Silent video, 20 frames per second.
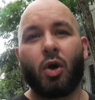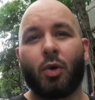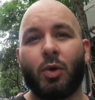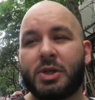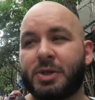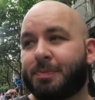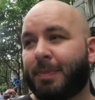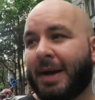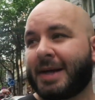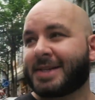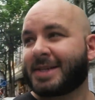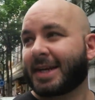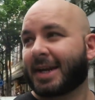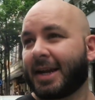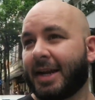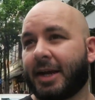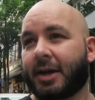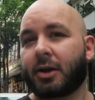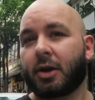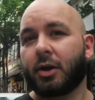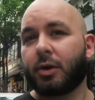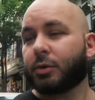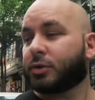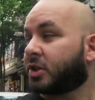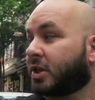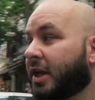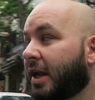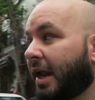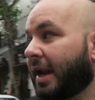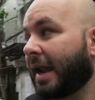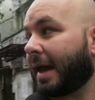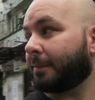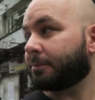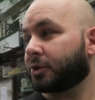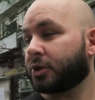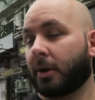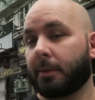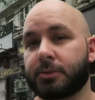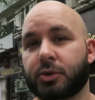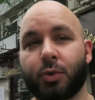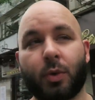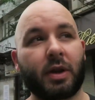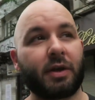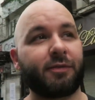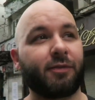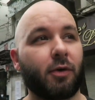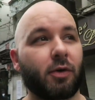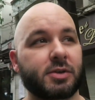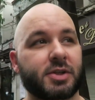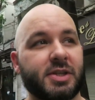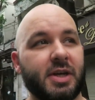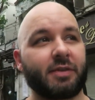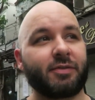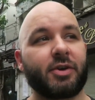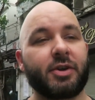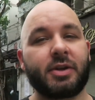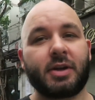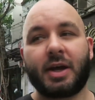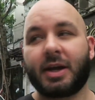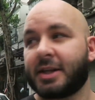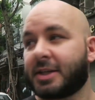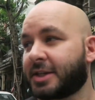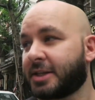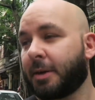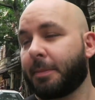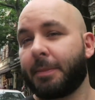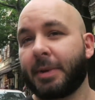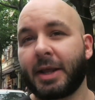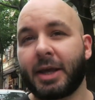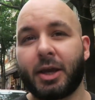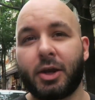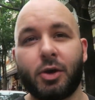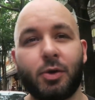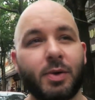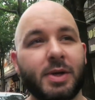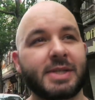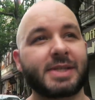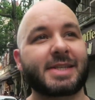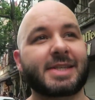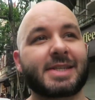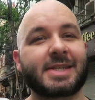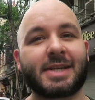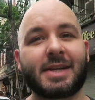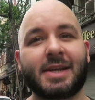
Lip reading: who is basically glued to their laptop 24/7, and somebody who is